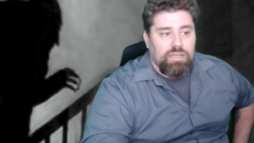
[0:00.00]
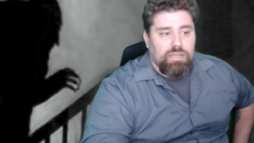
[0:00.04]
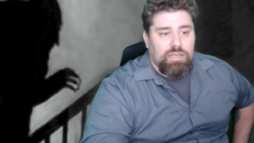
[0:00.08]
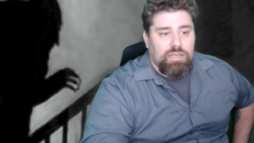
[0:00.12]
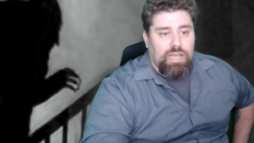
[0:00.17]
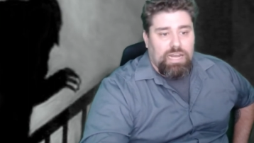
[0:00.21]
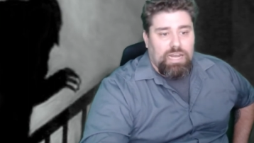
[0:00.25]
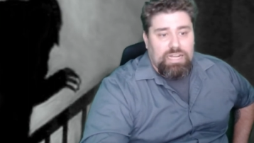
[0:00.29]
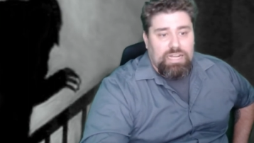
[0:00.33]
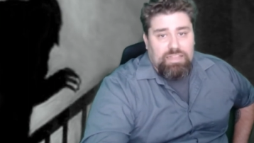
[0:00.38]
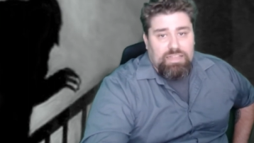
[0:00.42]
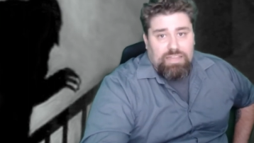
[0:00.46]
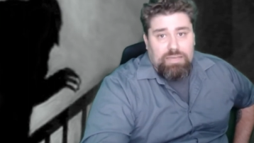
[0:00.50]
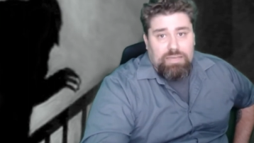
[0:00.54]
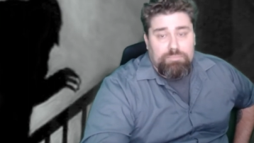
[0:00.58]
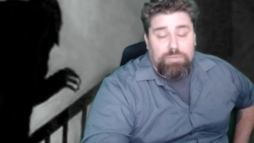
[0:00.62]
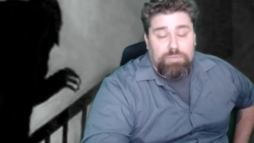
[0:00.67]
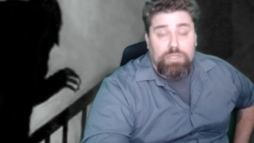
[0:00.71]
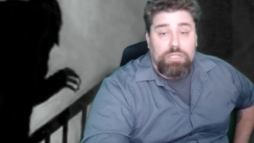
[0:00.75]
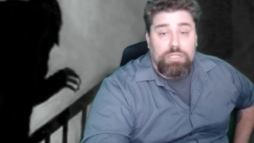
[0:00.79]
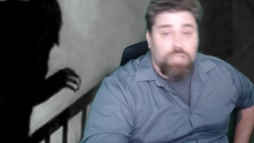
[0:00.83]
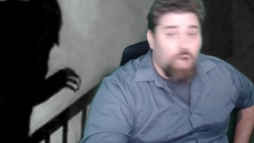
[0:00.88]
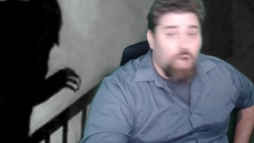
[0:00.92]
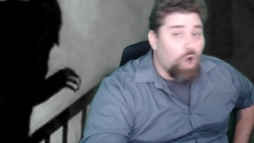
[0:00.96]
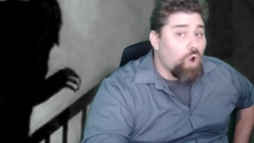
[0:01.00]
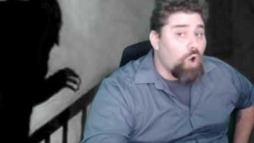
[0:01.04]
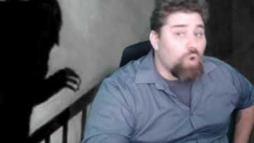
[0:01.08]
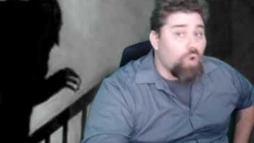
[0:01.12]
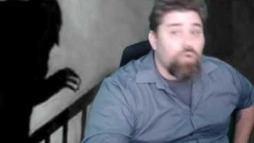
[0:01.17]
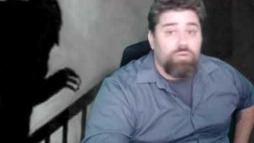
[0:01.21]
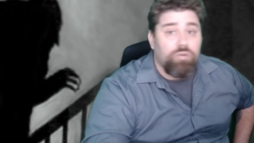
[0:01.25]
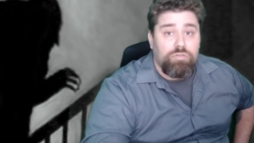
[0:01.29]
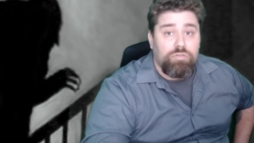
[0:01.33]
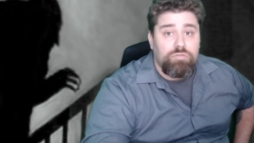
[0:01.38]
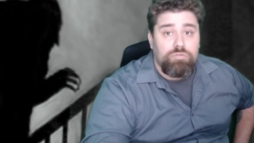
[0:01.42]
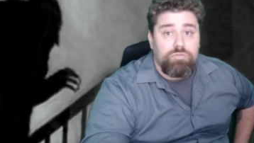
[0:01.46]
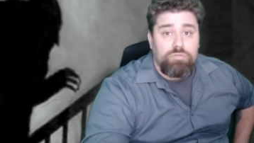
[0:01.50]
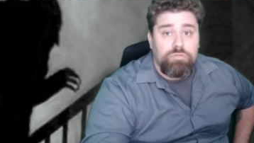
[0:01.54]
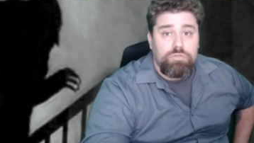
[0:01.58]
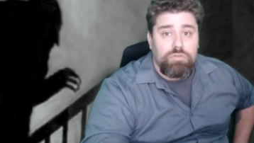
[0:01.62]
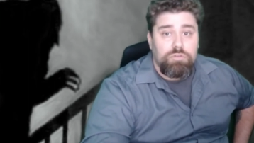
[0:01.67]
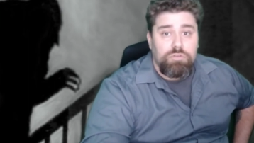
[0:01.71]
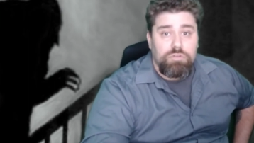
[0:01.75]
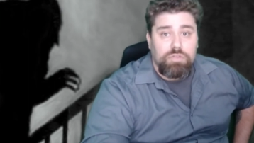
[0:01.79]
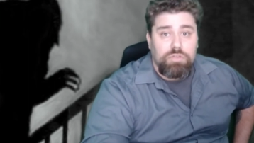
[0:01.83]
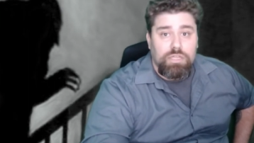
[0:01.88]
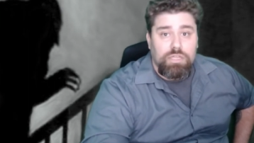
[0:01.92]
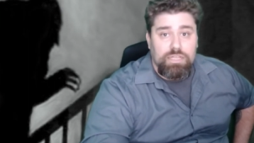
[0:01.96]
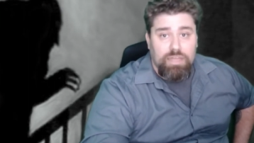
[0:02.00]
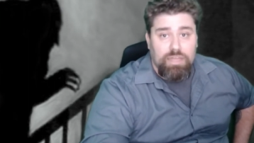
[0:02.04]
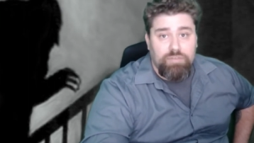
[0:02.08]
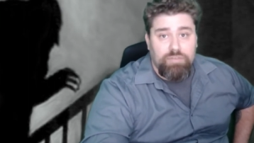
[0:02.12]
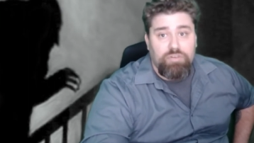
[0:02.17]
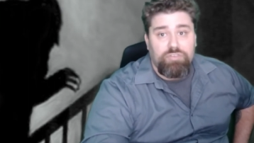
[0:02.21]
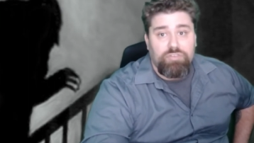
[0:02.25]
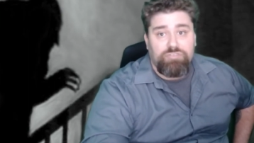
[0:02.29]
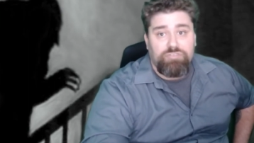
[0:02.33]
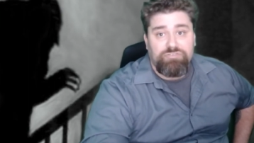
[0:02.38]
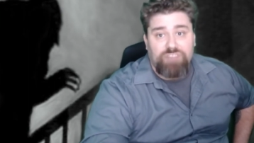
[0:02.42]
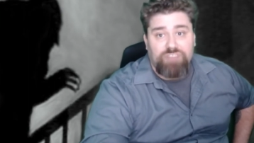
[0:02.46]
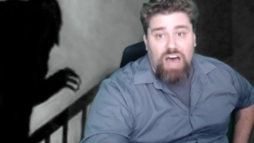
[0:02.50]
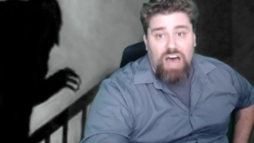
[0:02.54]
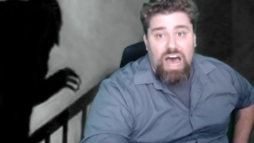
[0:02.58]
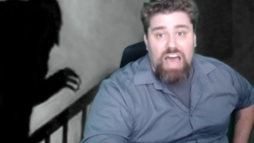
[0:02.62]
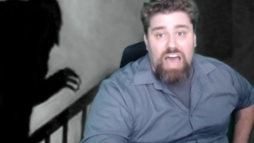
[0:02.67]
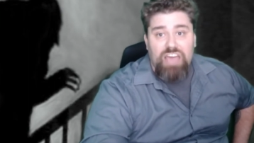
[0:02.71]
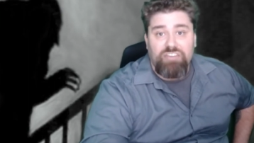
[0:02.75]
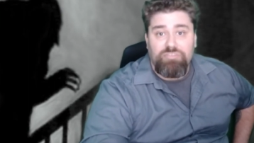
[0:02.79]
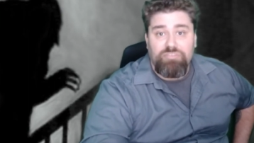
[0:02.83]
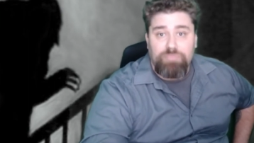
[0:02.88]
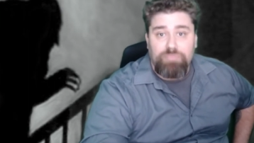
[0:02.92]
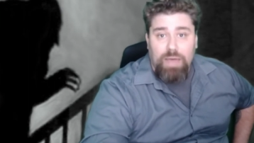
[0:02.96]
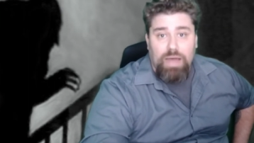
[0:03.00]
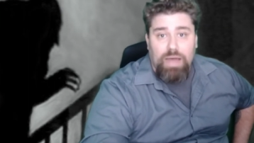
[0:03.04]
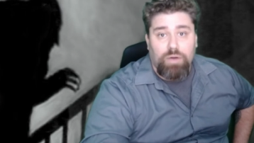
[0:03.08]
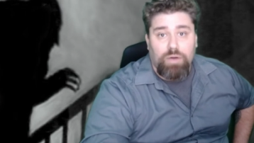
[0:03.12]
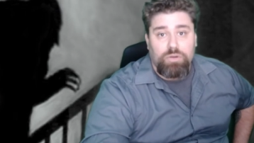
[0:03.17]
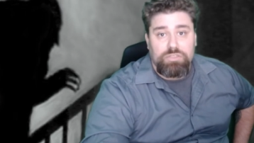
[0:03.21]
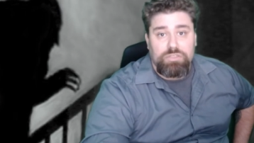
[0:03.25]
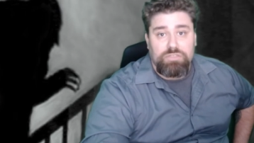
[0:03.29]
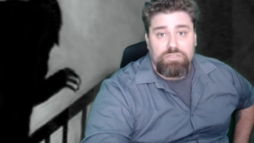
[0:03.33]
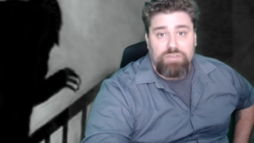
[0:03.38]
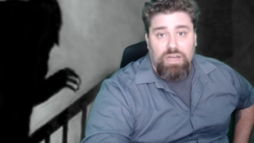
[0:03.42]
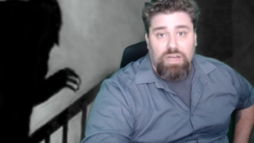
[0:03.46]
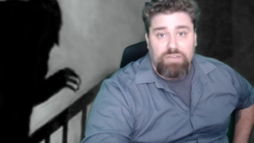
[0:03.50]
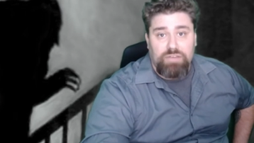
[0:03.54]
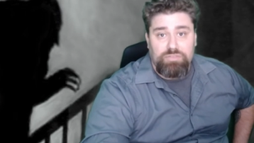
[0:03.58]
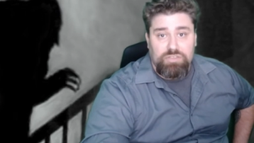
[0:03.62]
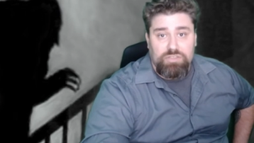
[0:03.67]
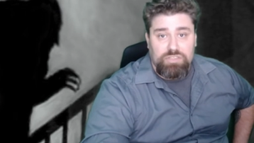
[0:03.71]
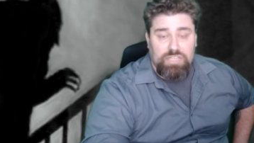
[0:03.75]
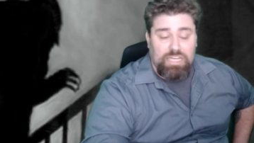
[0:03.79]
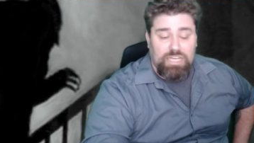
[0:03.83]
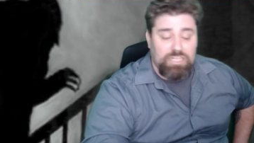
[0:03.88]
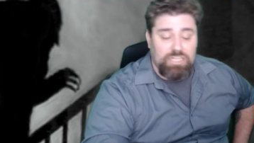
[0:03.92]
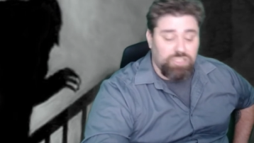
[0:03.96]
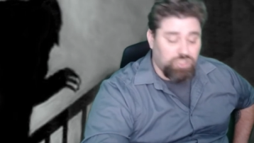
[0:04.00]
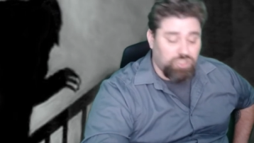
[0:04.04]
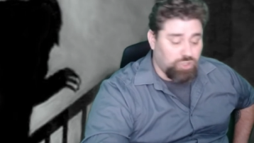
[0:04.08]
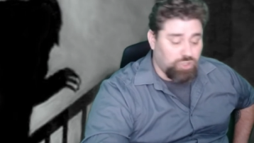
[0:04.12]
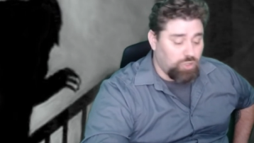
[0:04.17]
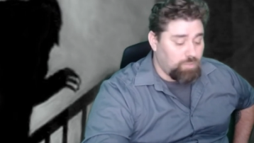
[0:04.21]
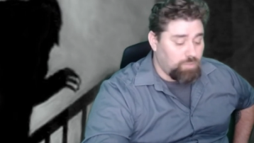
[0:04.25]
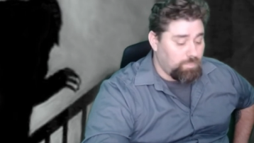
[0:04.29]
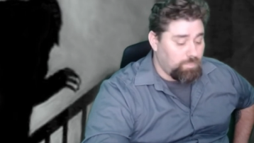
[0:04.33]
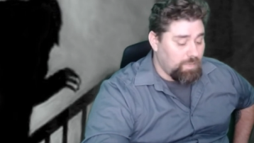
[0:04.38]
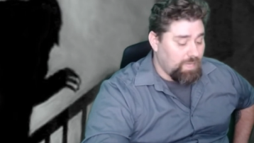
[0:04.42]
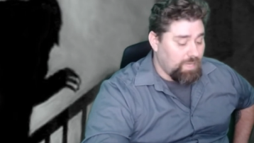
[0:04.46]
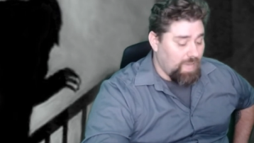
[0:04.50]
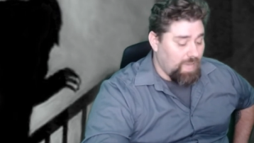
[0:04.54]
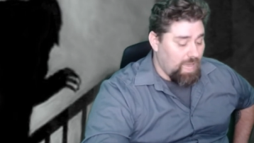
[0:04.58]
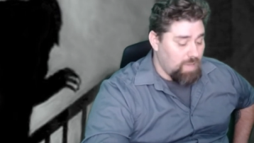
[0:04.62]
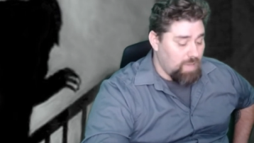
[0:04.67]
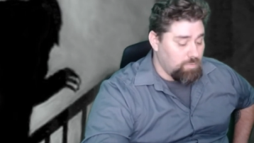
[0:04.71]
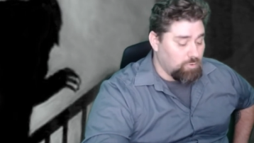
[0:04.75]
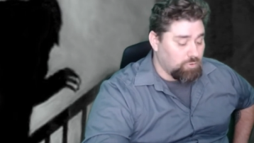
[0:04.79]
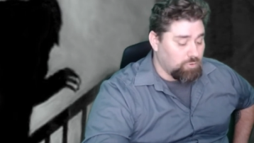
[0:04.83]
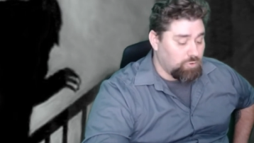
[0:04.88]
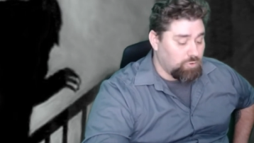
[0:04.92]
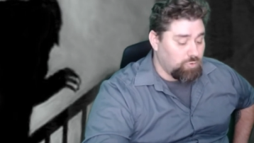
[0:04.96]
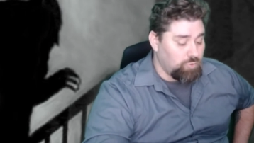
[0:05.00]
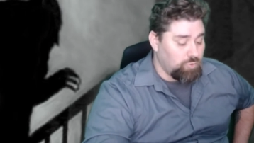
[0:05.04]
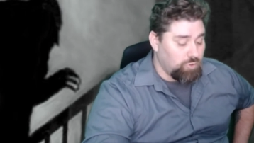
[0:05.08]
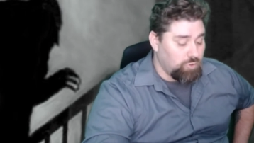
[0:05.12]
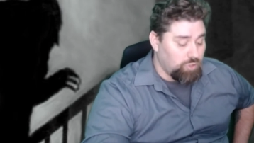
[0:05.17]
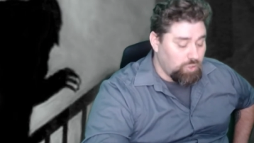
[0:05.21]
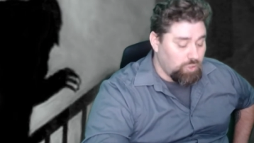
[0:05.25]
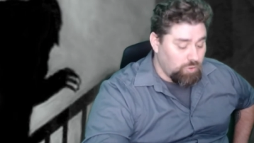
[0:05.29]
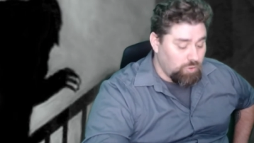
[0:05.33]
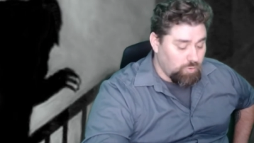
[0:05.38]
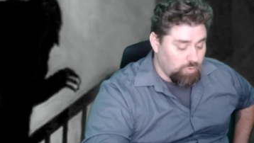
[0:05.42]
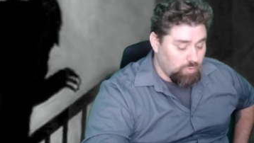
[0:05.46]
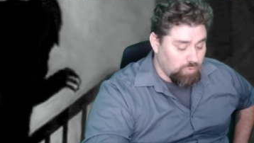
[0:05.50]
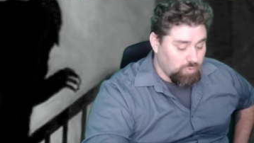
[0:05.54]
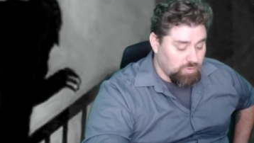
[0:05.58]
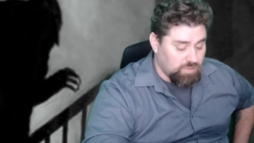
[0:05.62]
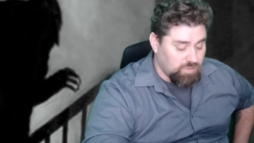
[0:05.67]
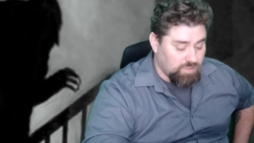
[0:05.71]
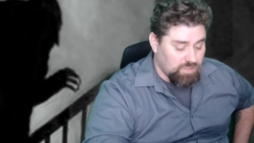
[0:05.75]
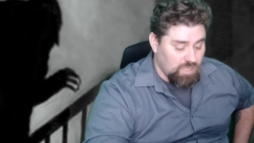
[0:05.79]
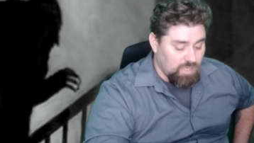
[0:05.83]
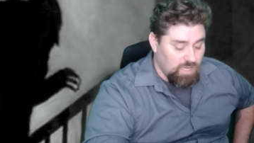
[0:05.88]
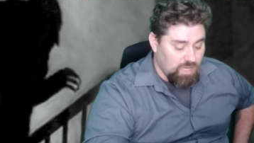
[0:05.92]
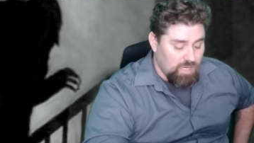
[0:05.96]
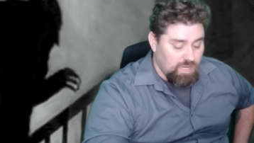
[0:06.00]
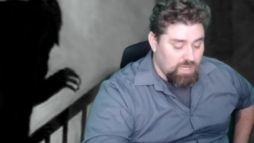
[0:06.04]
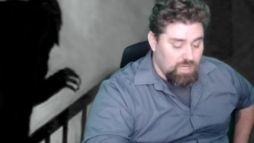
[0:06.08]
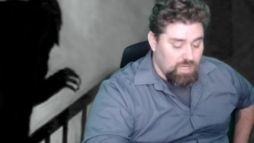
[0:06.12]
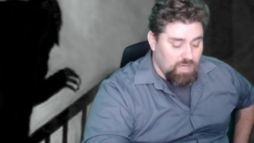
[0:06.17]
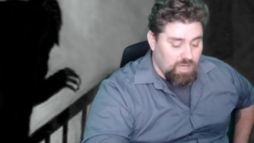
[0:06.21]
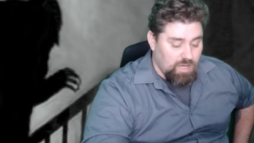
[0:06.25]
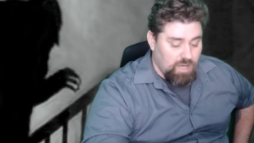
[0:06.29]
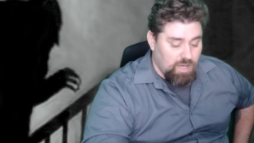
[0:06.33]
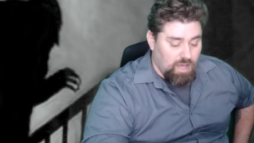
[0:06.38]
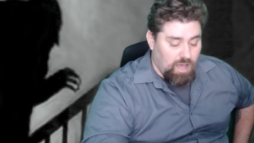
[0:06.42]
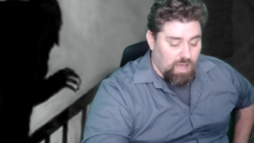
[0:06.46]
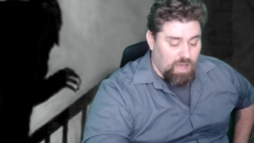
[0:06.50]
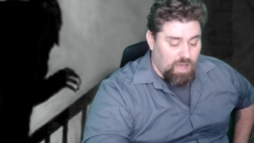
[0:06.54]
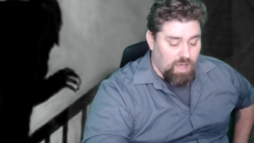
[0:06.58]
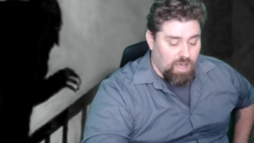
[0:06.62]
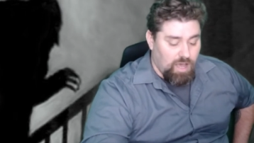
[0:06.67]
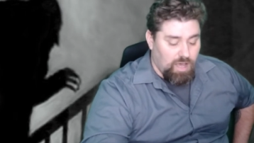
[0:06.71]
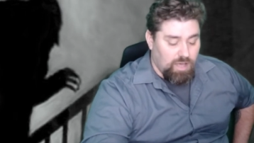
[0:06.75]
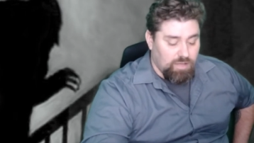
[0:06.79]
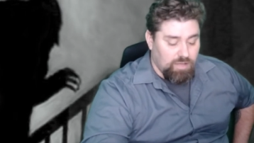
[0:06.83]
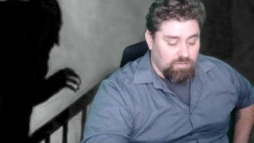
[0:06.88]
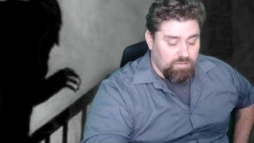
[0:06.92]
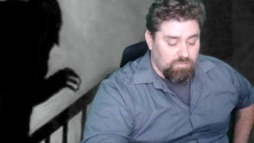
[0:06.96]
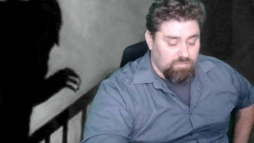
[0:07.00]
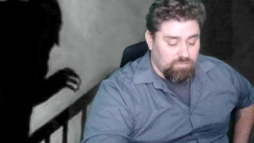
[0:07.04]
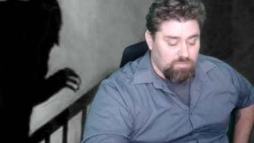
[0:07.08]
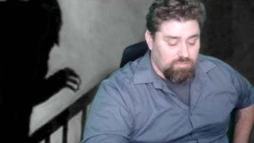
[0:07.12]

anything below the level 5 powers of skate should be able to use uh,